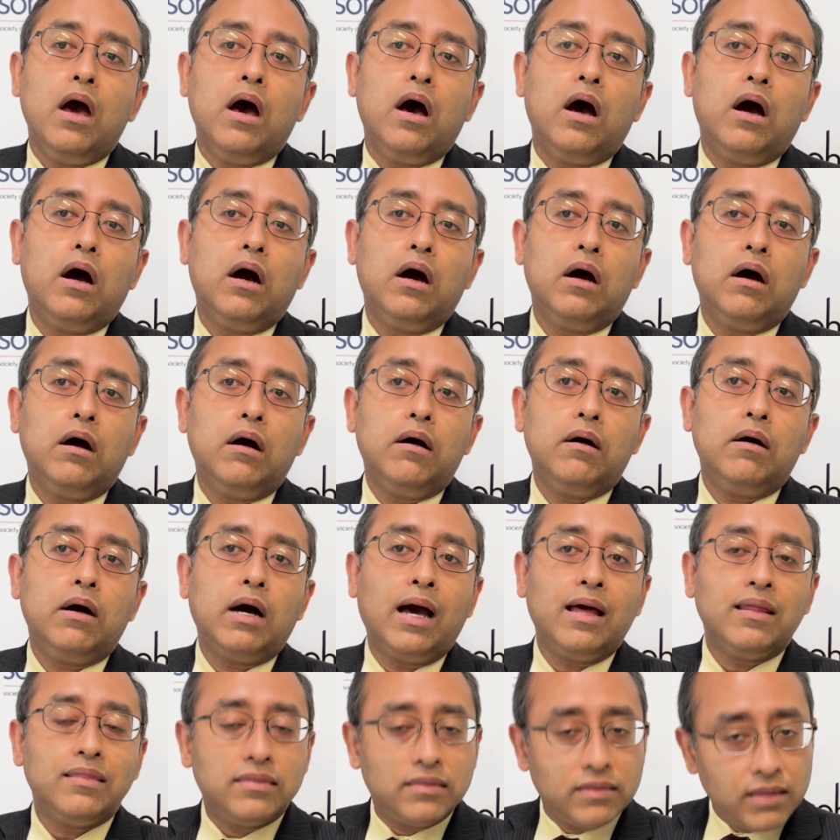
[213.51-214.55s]

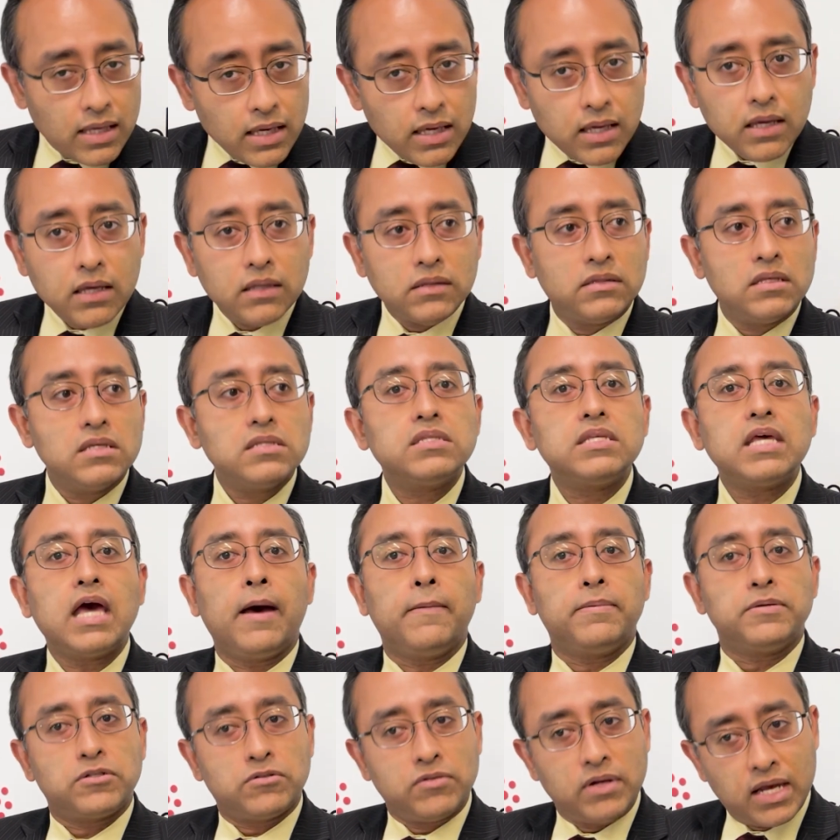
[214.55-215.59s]
I think this
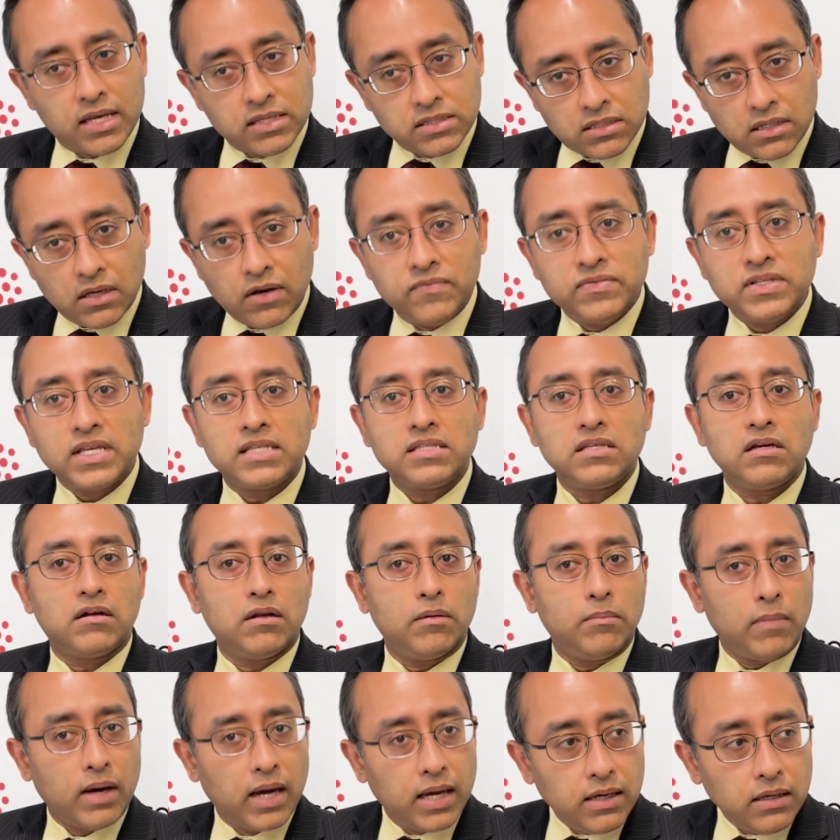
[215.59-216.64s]
abstract serves as a
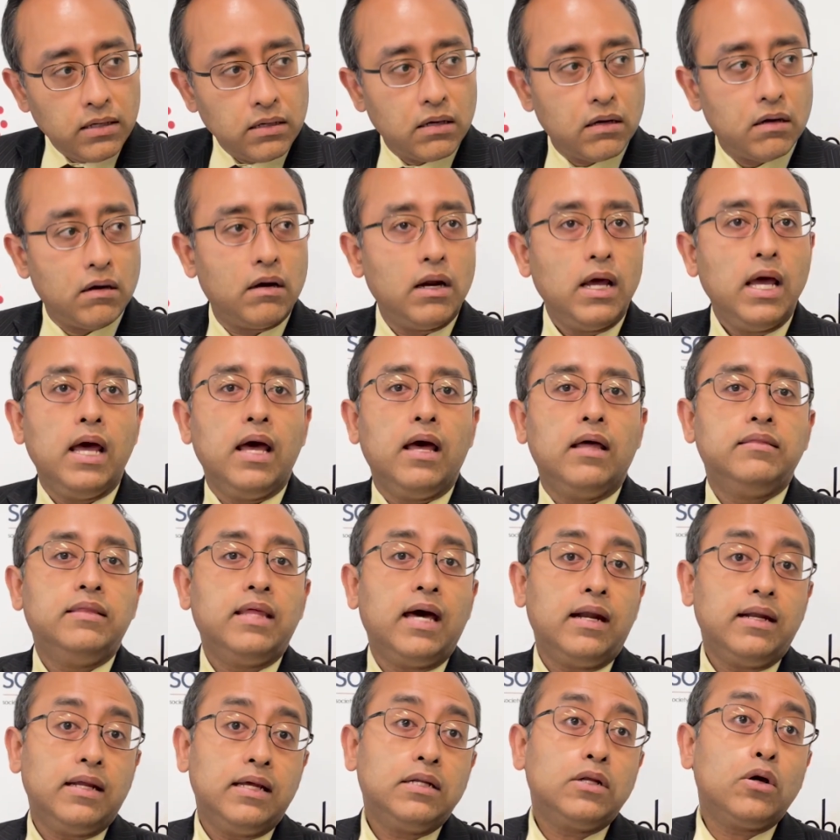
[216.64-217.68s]
reminder
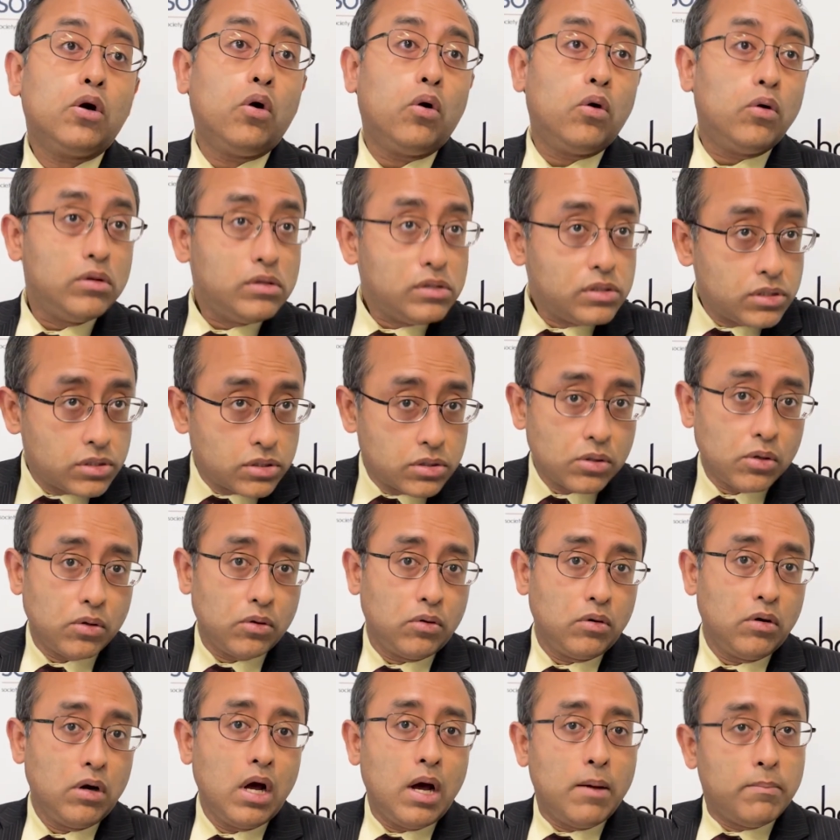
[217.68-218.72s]
that it
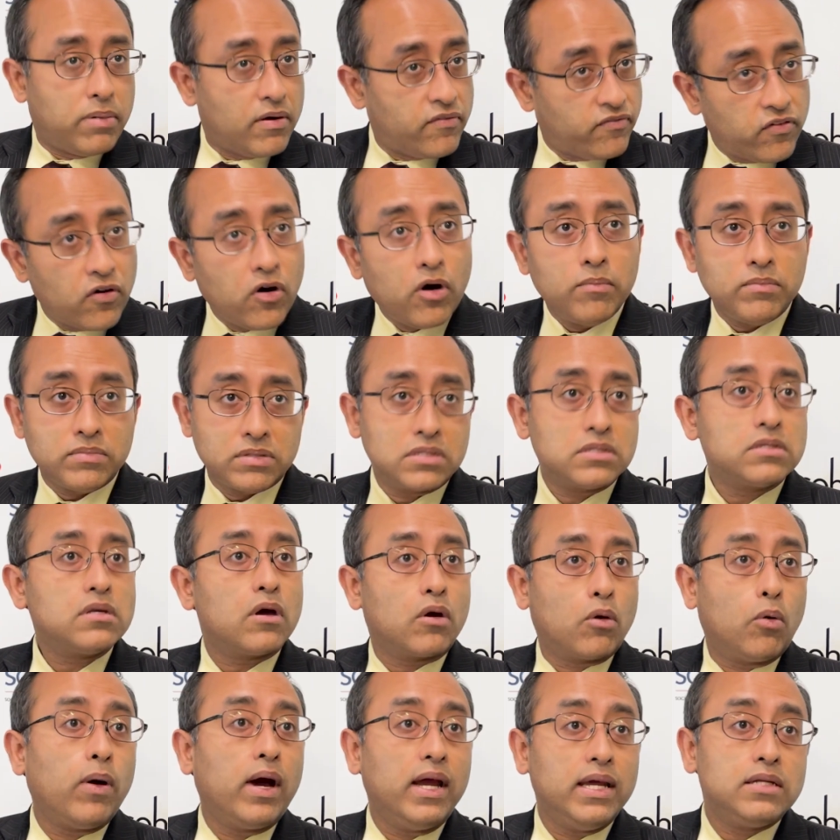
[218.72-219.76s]
also performs
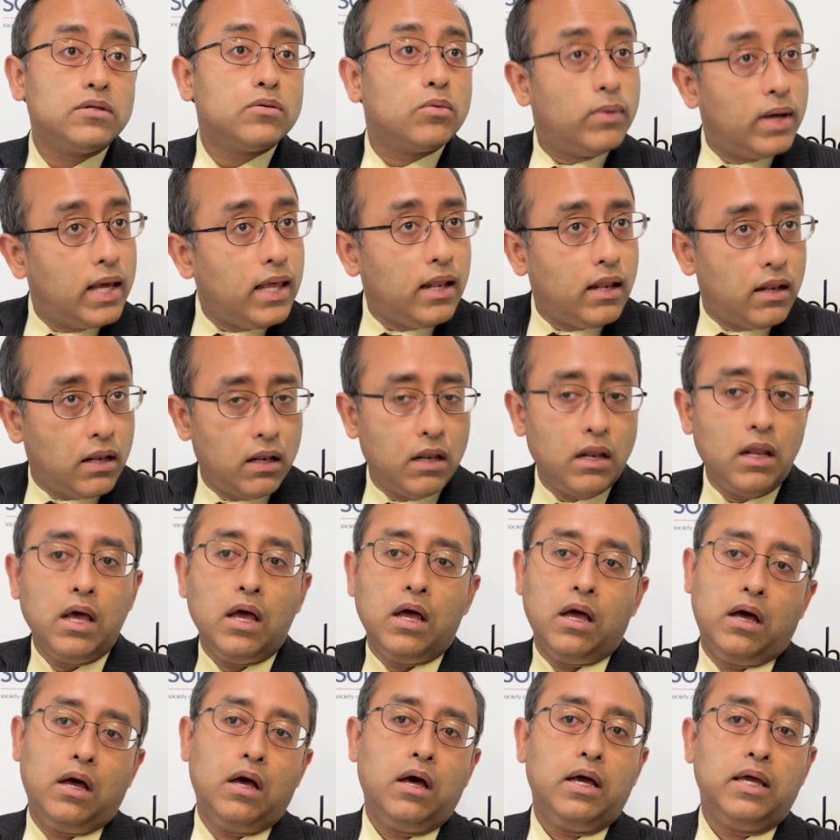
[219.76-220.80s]
quite well
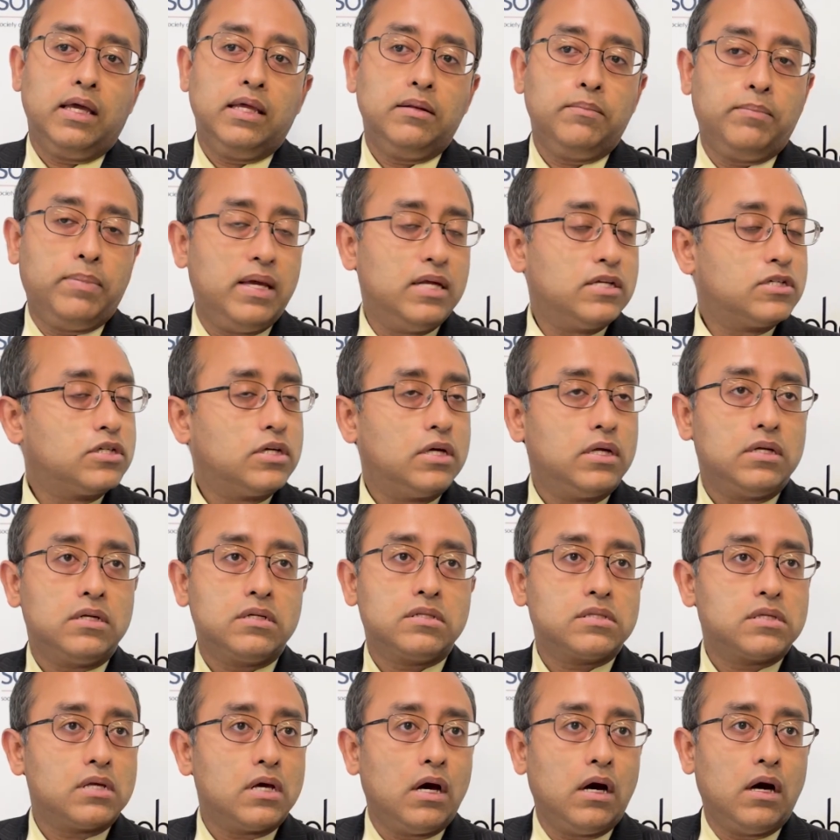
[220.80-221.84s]
in
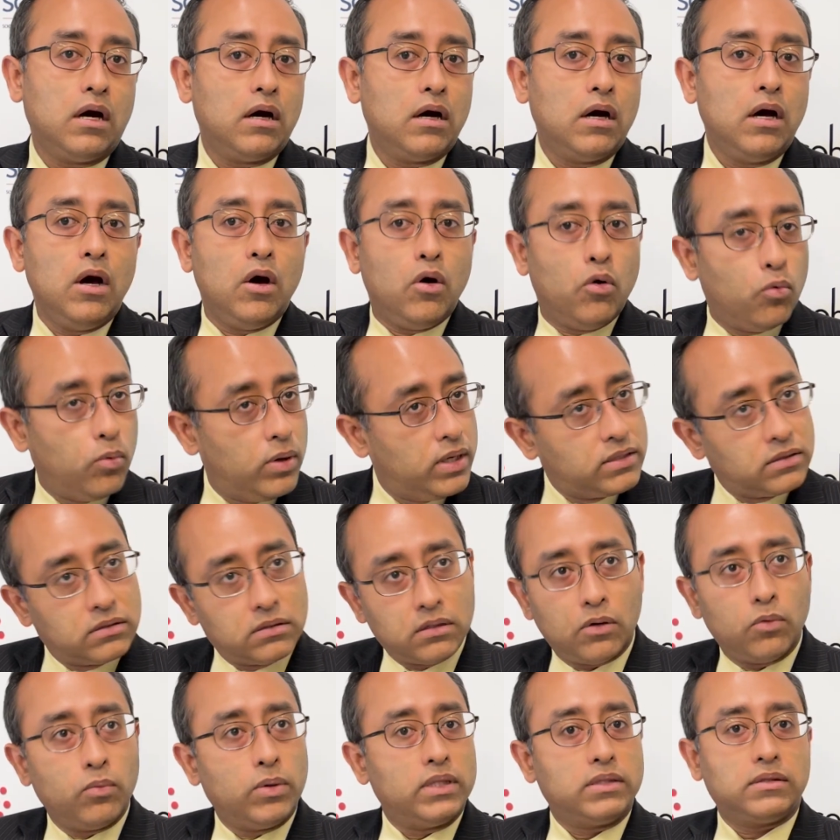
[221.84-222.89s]
patients with
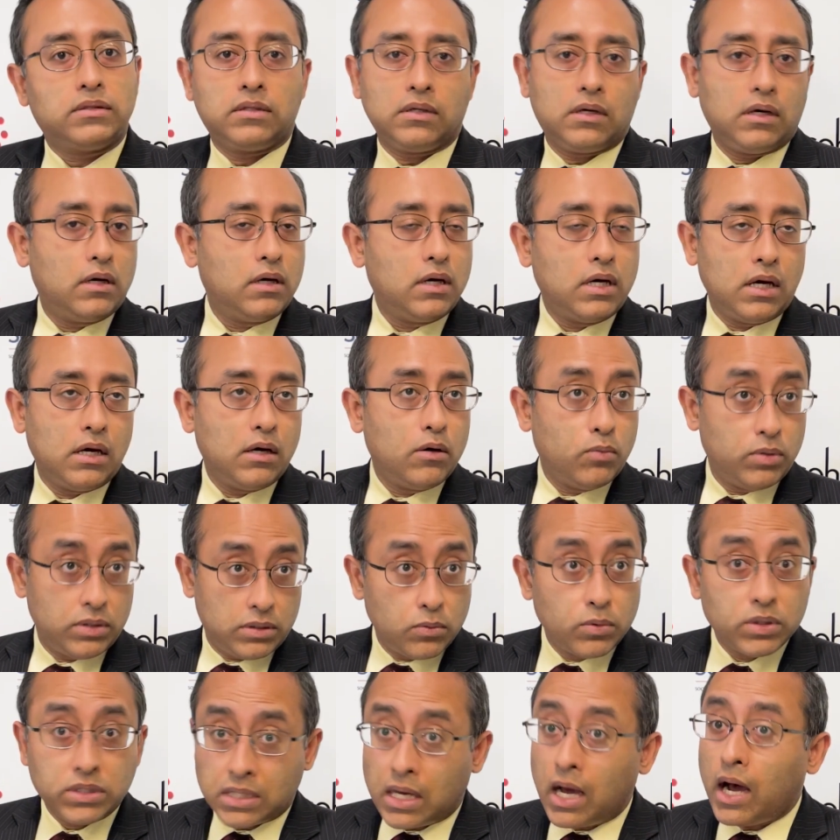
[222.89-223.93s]

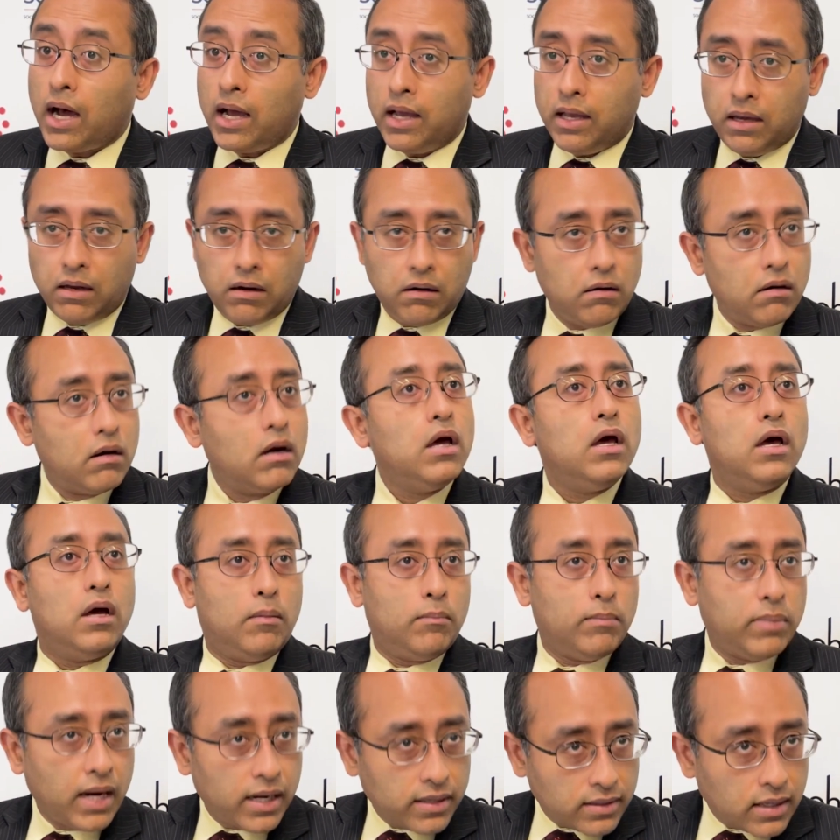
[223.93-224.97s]
higher
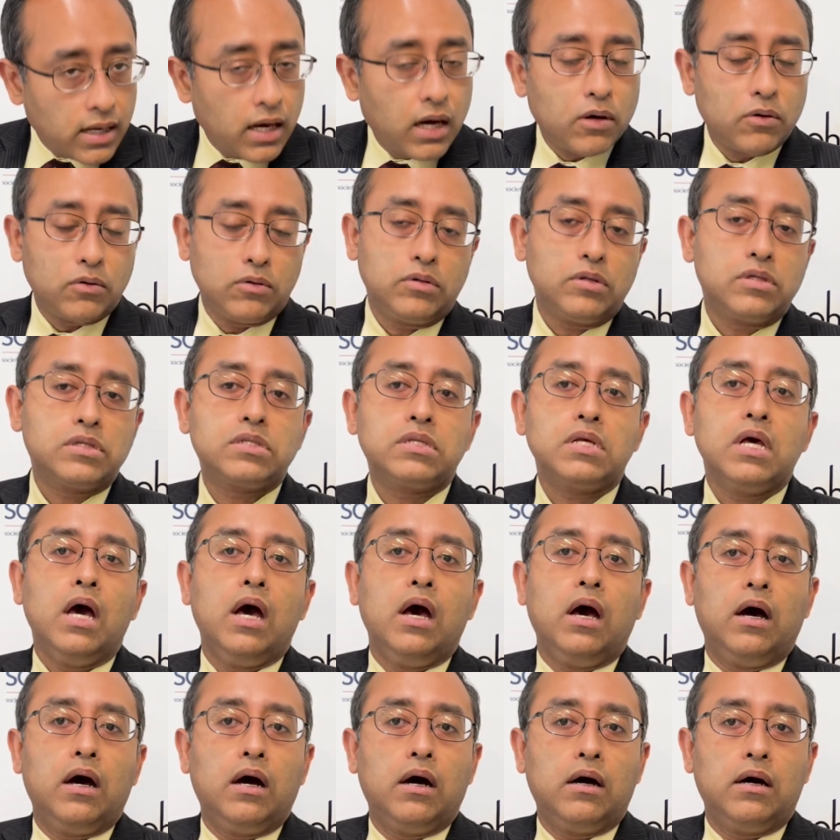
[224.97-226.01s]
blood counts
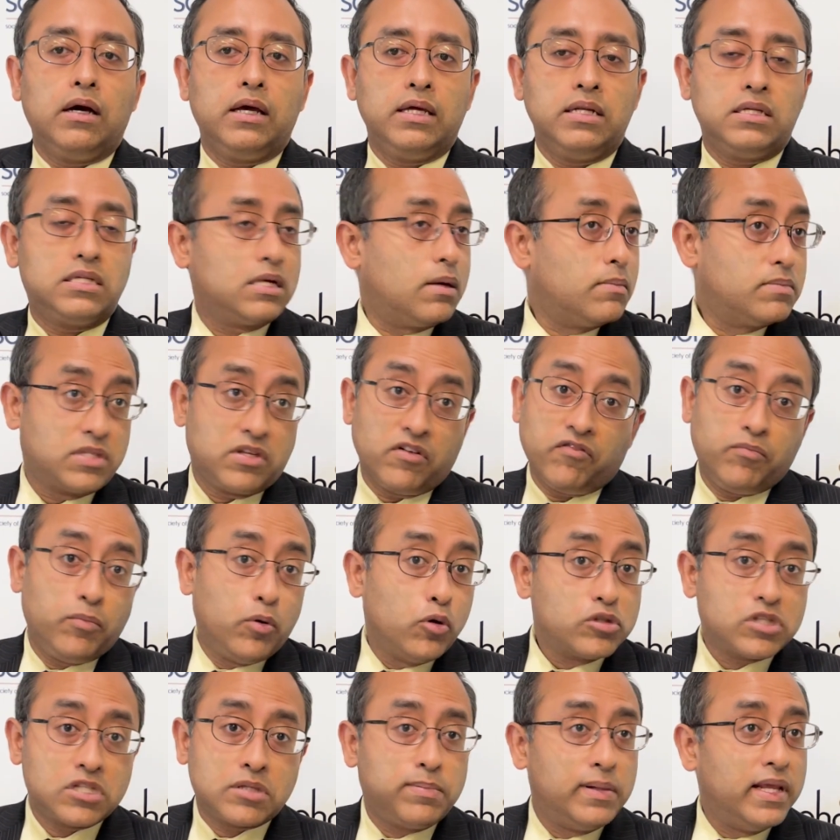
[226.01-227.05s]
in terms of
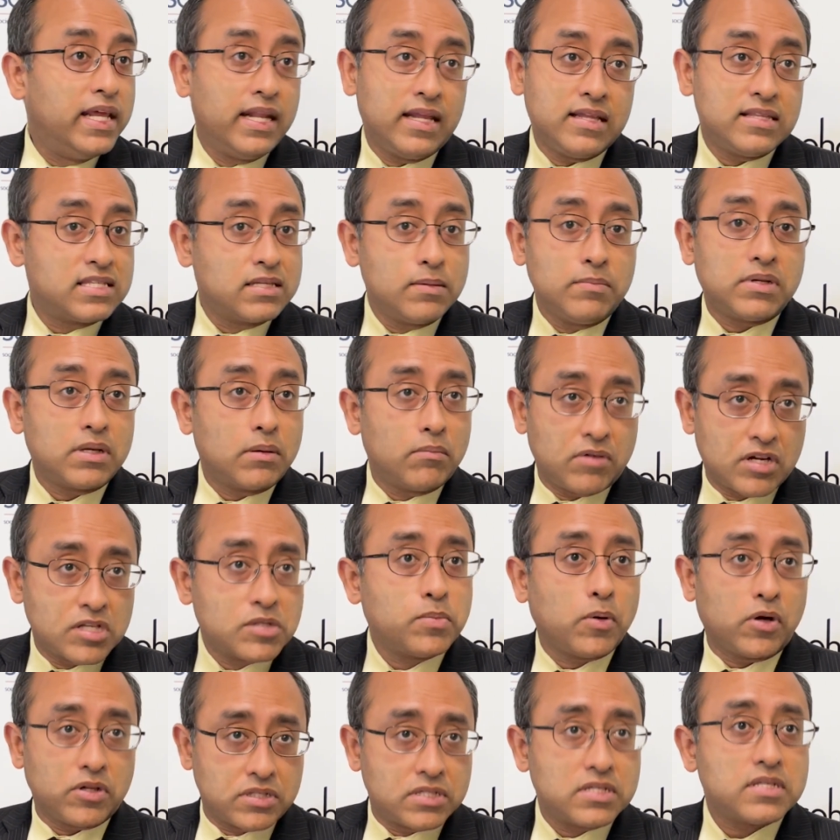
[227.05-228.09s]
both spleen and symptom
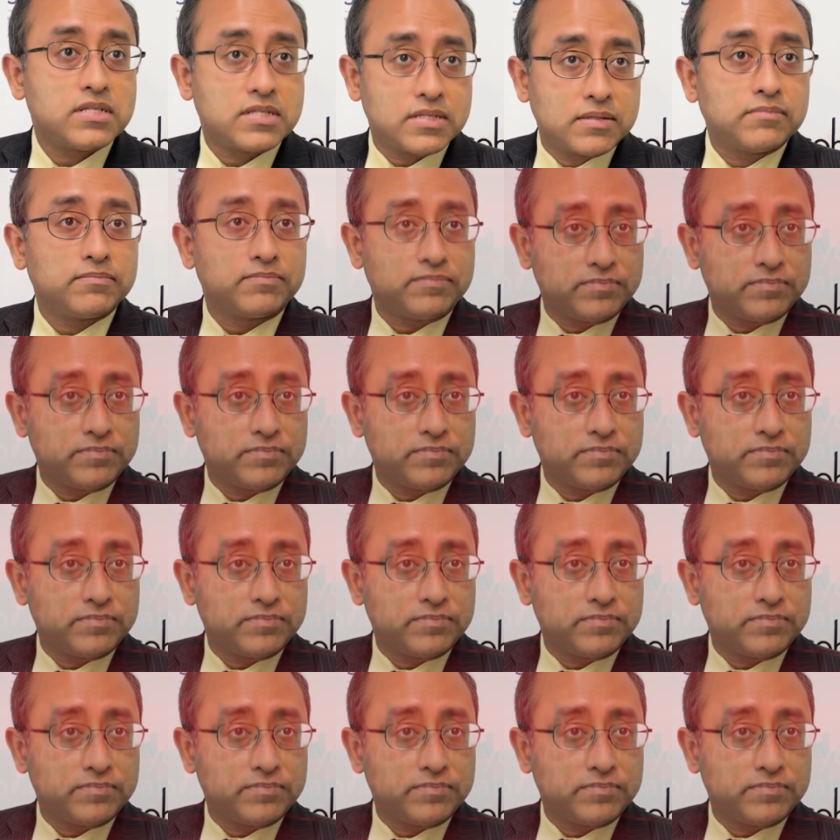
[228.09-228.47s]
responses.